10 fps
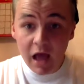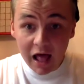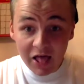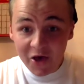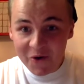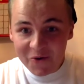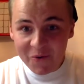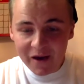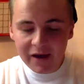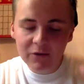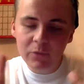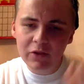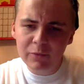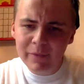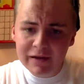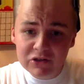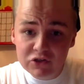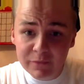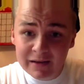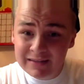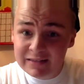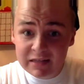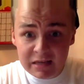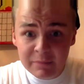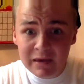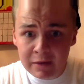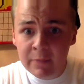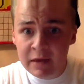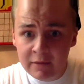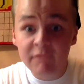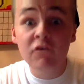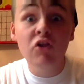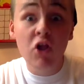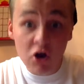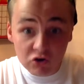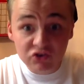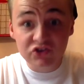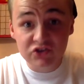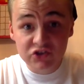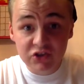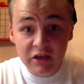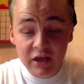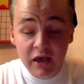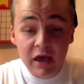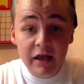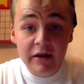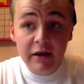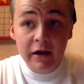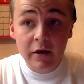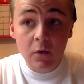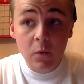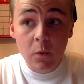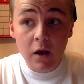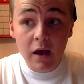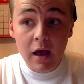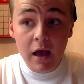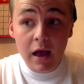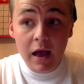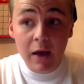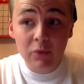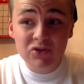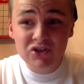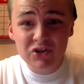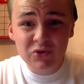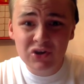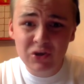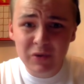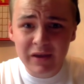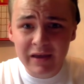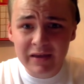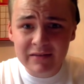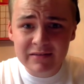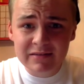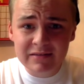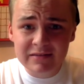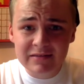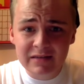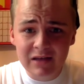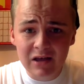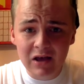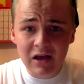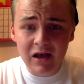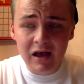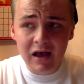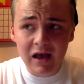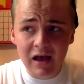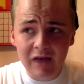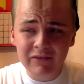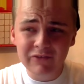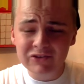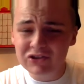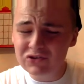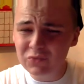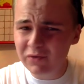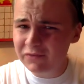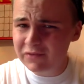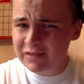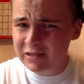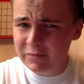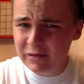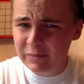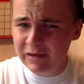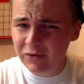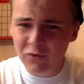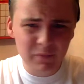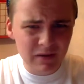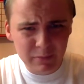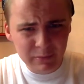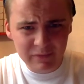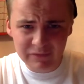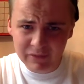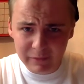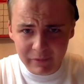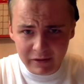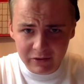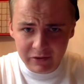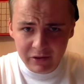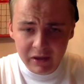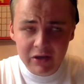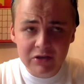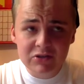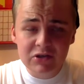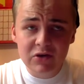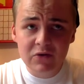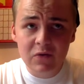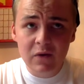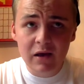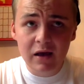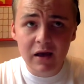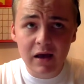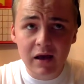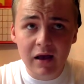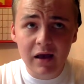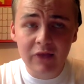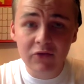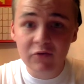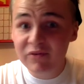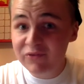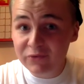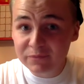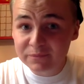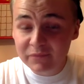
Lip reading: Hello, and welcome back to my CBB vlogs. Now, I wanted to do a Q&A since I've never actually done one for CBB or BBB for that matter. So, I thought it'd be fun.